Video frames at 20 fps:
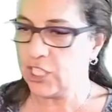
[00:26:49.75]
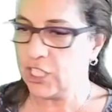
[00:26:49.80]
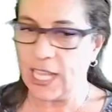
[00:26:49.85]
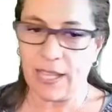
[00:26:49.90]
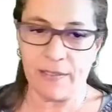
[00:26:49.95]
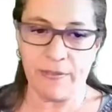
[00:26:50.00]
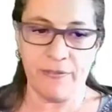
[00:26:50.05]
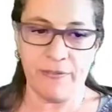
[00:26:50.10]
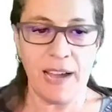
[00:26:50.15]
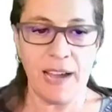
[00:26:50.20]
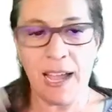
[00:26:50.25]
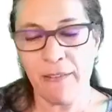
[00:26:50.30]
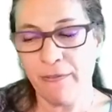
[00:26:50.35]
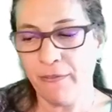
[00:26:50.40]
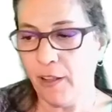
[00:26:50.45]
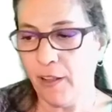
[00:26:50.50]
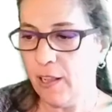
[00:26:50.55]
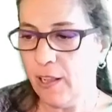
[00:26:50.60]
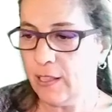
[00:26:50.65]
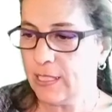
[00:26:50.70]
like 5
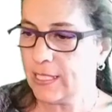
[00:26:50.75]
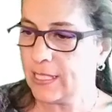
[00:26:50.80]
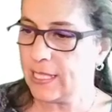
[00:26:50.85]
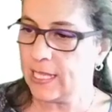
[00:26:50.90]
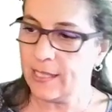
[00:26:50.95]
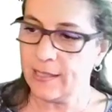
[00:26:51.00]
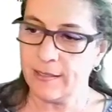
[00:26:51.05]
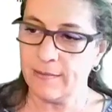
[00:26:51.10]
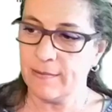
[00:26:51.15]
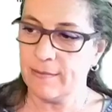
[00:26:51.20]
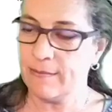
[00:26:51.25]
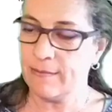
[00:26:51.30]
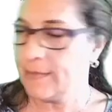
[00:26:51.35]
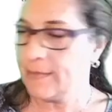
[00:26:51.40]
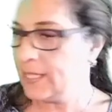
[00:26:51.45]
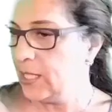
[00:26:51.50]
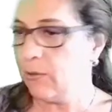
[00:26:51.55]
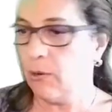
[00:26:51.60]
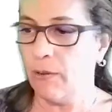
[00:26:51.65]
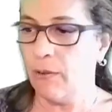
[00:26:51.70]
volts and
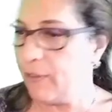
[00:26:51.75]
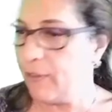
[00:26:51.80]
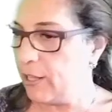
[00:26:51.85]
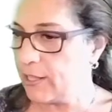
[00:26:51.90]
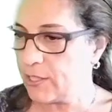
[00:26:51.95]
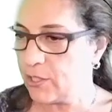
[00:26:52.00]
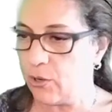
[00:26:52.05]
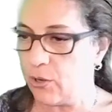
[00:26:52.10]
0 volts,